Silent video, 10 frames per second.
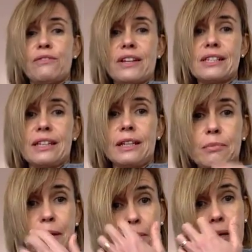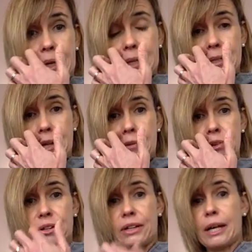invest a little bit of money to start
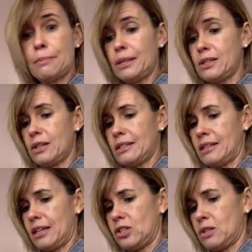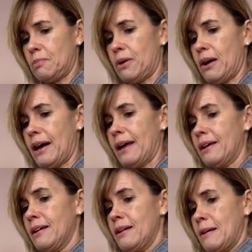with. They're a couple of dollars each to buy.
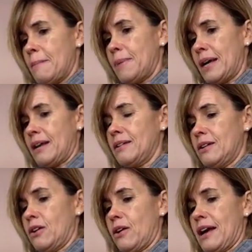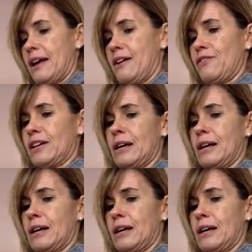But, you know, I have a